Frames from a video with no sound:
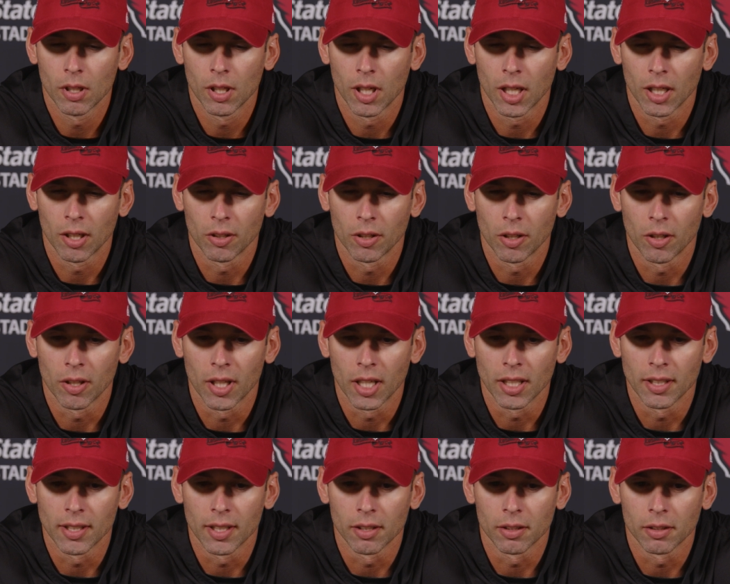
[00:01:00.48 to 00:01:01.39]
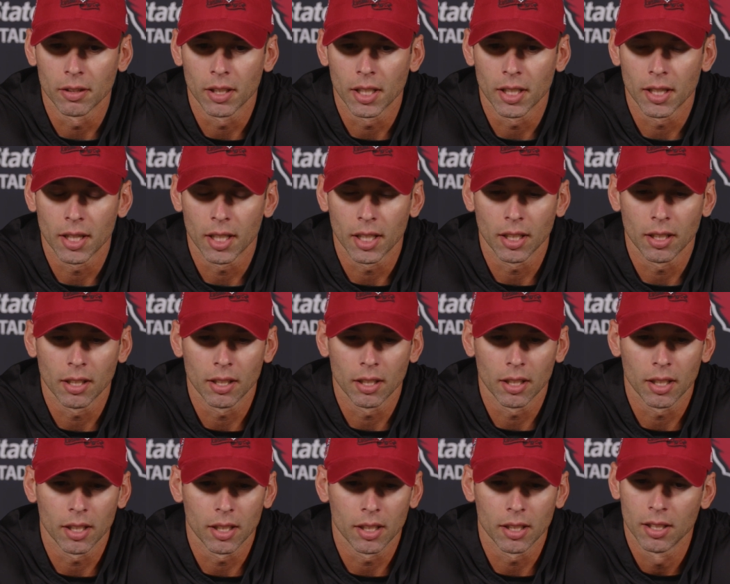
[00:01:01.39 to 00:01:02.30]
I don't know that, Darren. I think
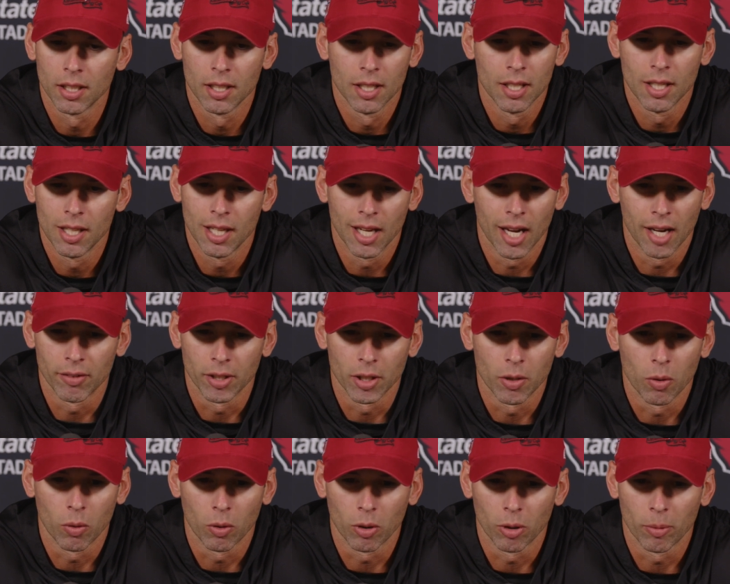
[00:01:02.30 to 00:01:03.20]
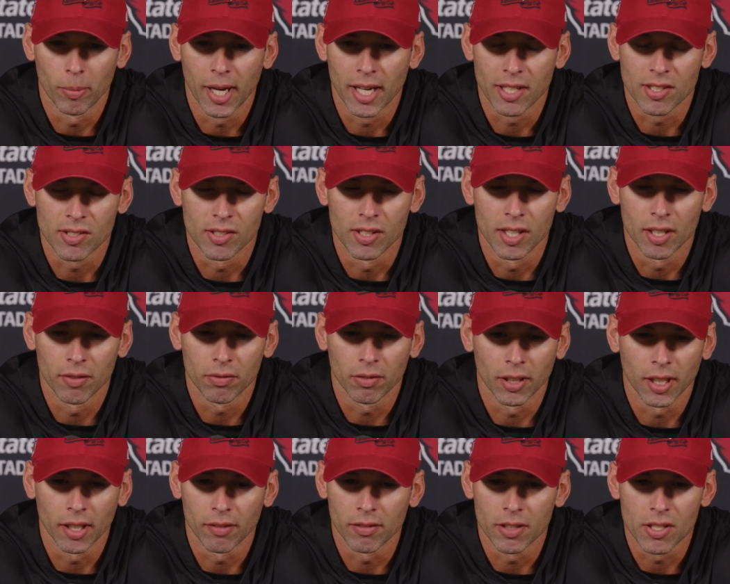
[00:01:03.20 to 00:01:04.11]
uh, every quarterback's
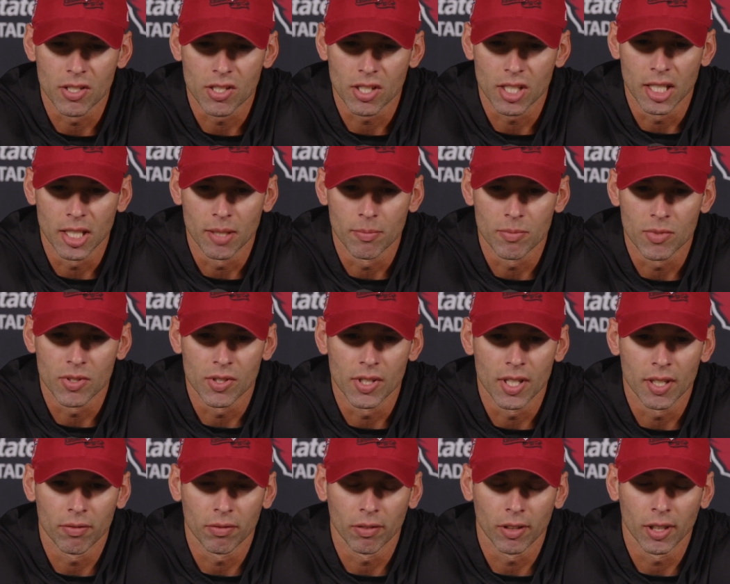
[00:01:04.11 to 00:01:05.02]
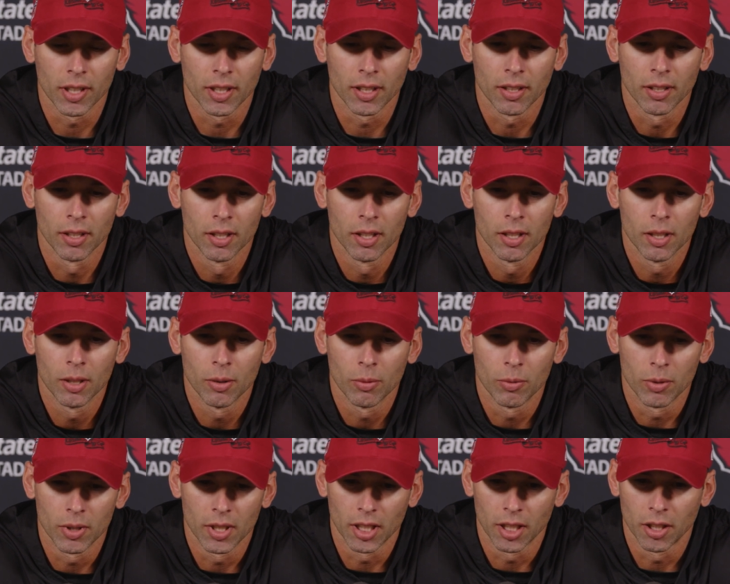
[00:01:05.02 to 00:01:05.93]
different, every scheme's different.
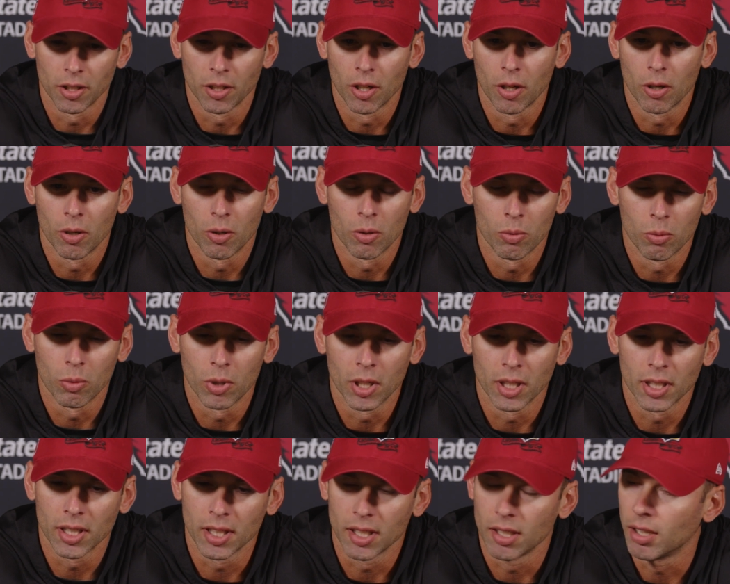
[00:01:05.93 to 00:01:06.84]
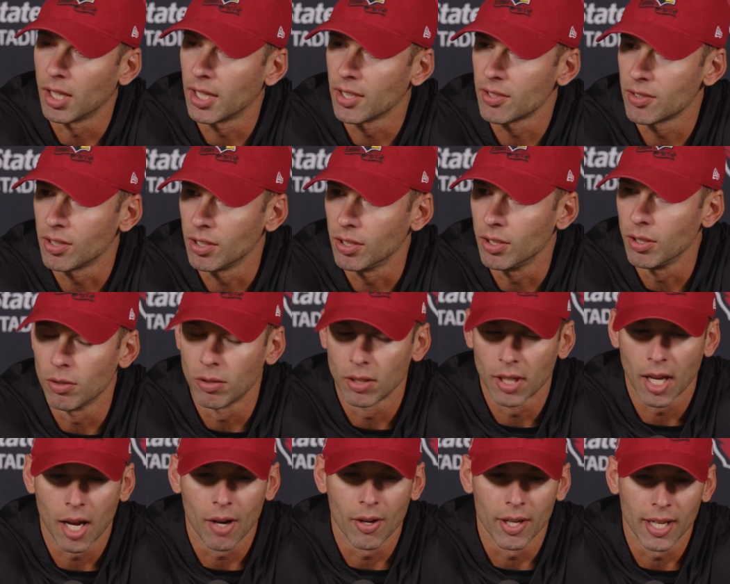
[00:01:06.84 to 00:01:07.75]
We got to know what he likes to do
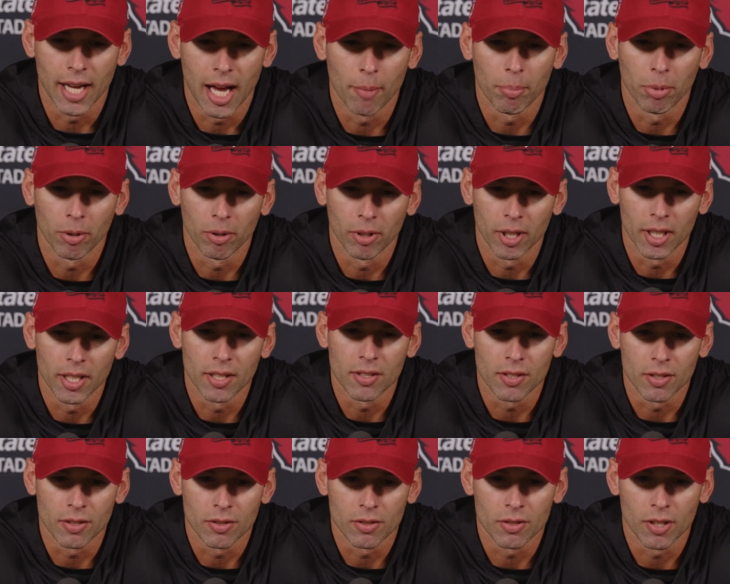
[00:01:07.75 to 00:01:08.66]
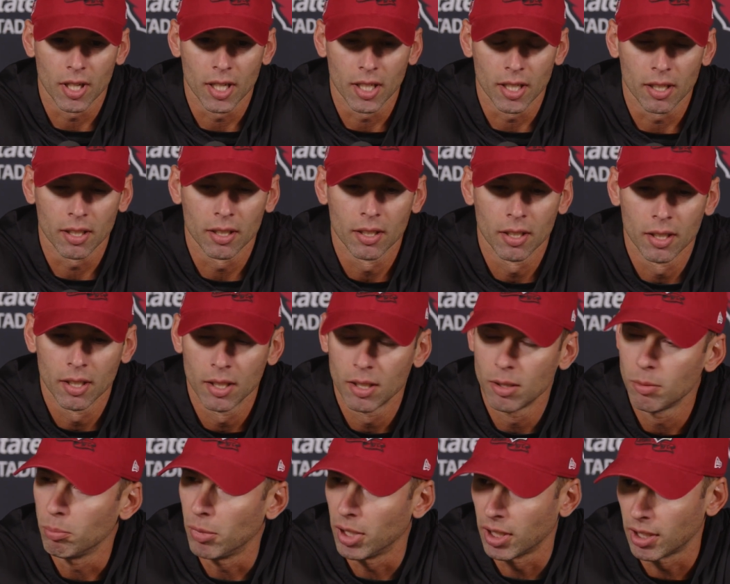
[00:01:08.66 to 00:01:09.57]
and how he operates, and try to
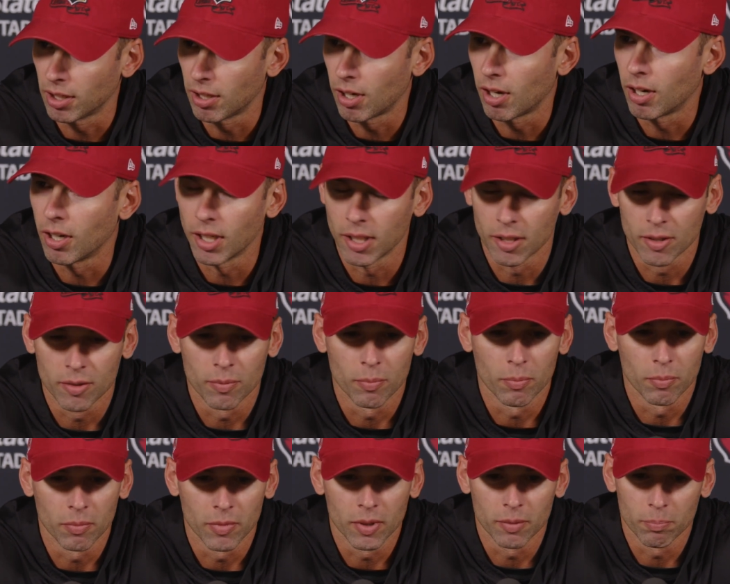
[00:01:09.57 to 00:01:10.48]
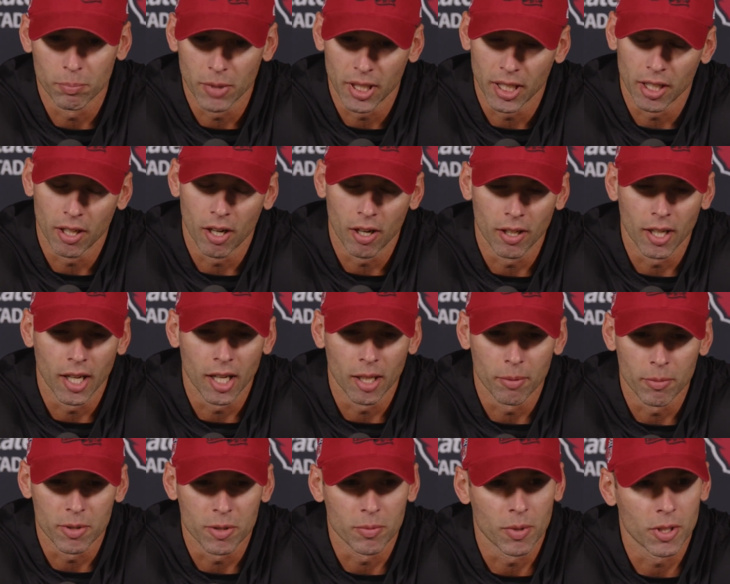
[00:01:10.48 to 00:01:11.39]
make it hard as make it hard on
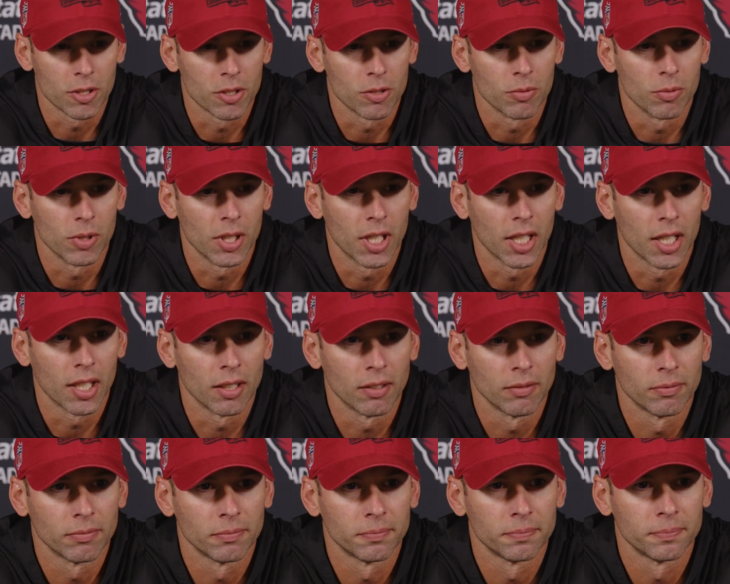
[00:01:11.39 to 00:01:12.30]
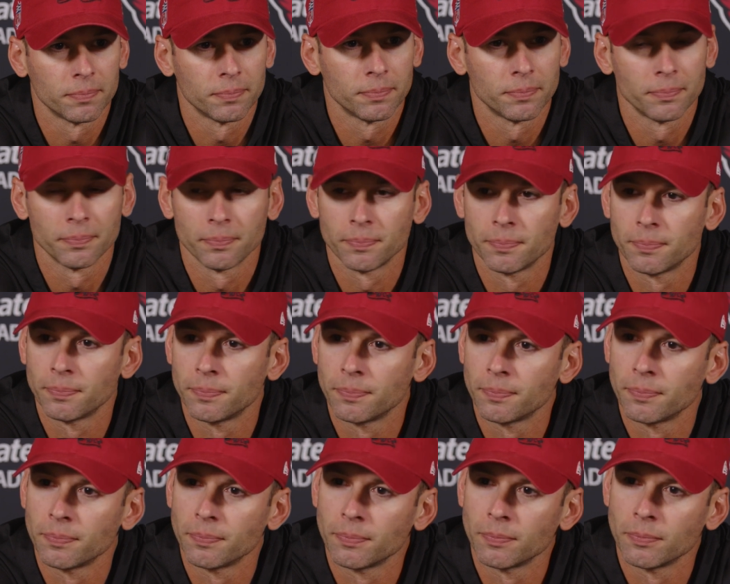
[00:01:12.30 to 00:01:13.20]
him as much as we can. But through watching
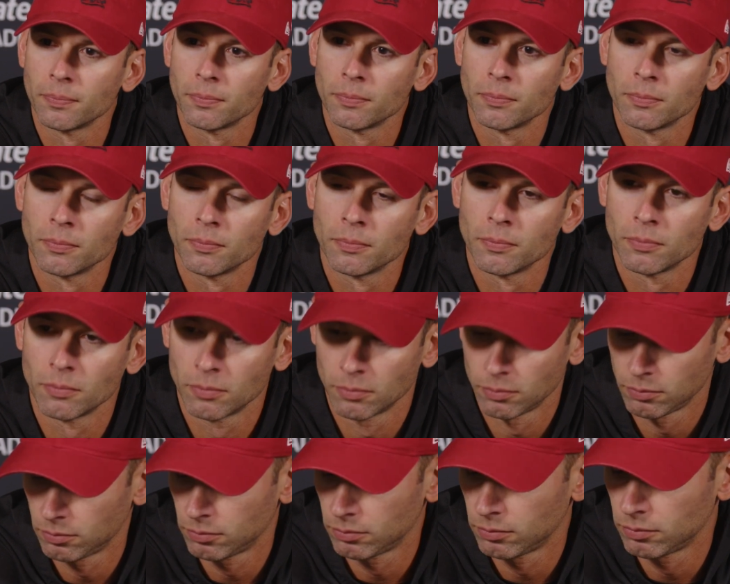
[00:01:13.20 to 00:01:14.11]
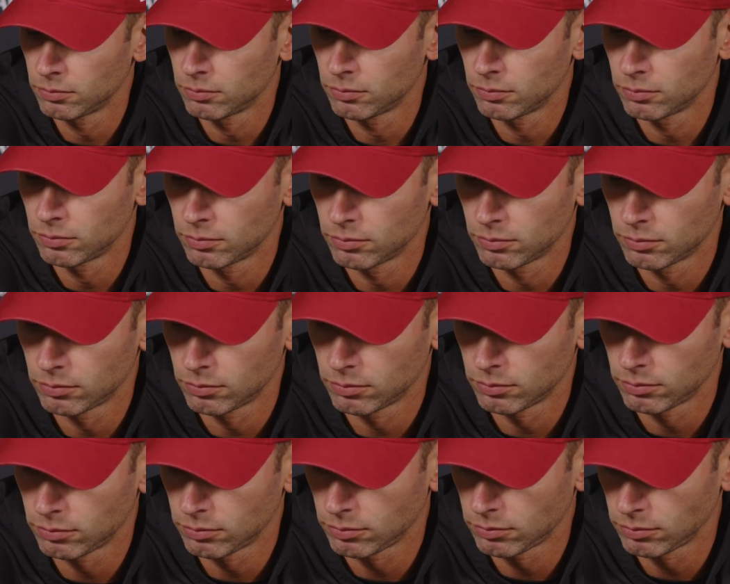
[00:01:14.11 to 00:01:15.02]
film, in what ways does he play
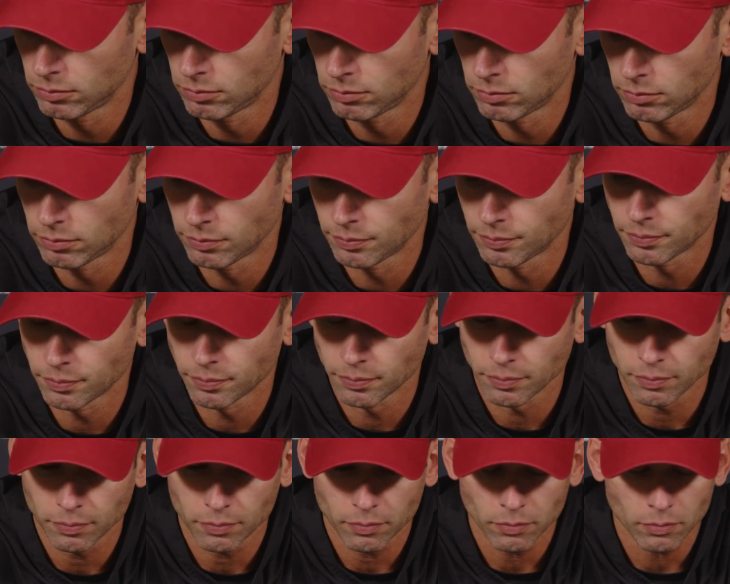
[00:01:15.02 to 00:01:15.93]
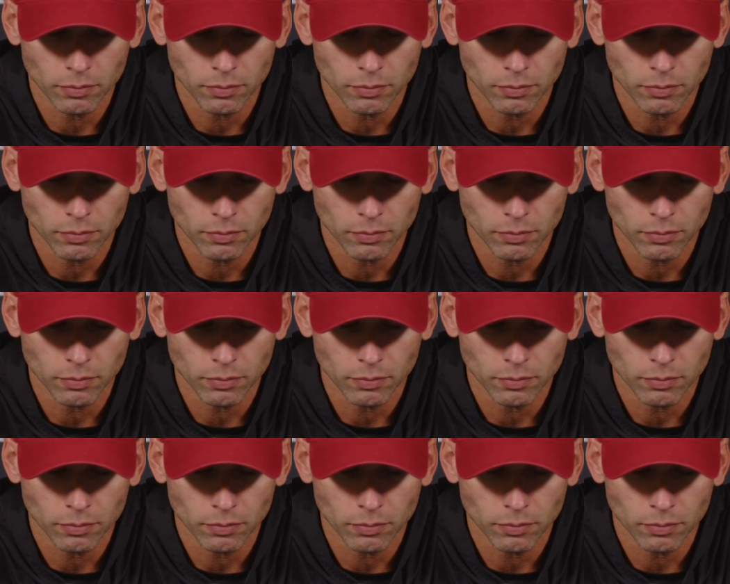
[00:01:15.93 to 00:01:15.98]
beyond his years?